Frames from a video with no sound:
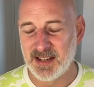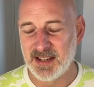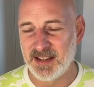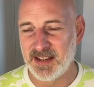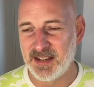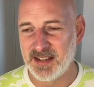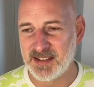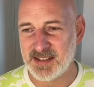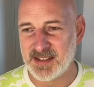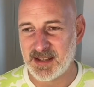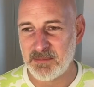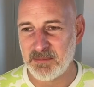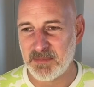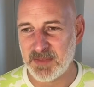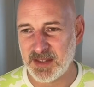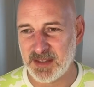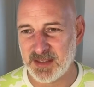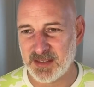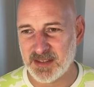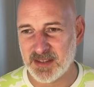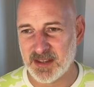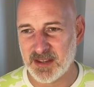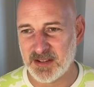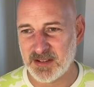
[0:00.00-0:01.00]
it's
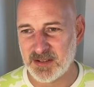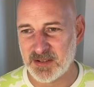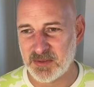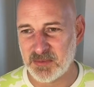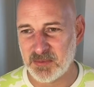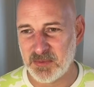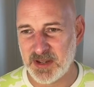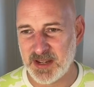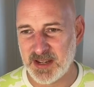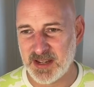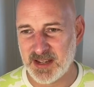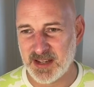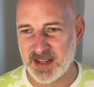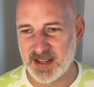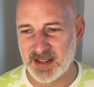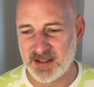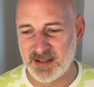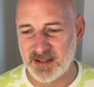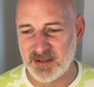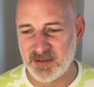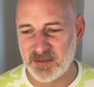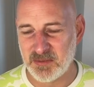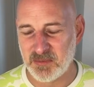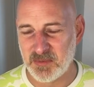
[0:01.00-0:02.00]
something that we
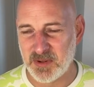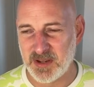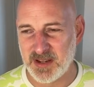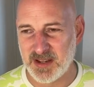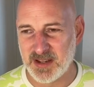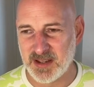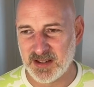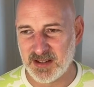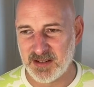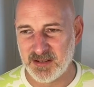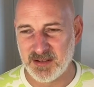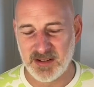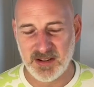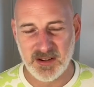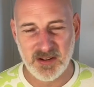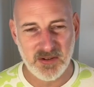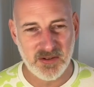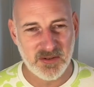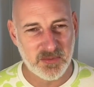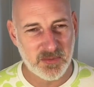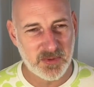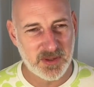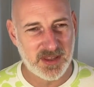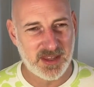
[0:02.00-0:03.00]
can
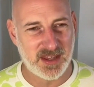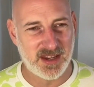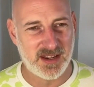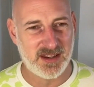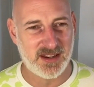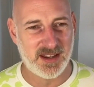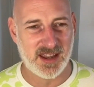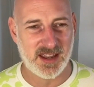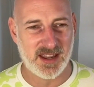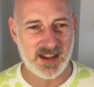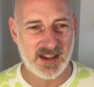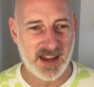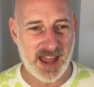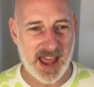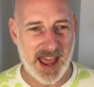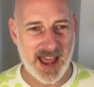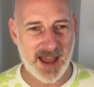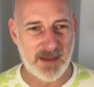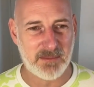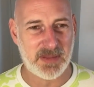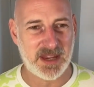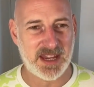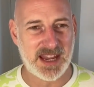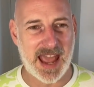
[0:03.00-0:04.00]
use within and
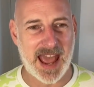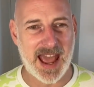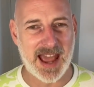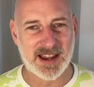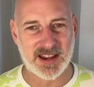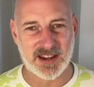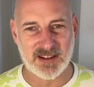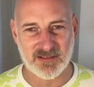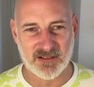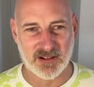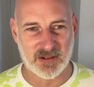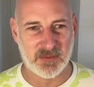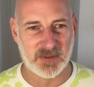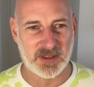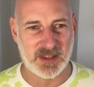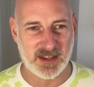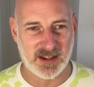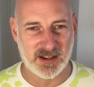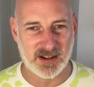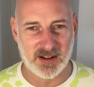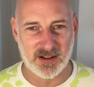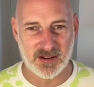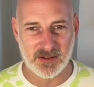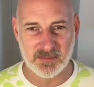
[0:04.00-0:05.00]
be accurate
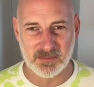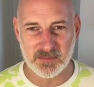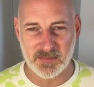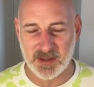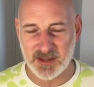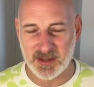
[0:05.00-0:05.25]
within our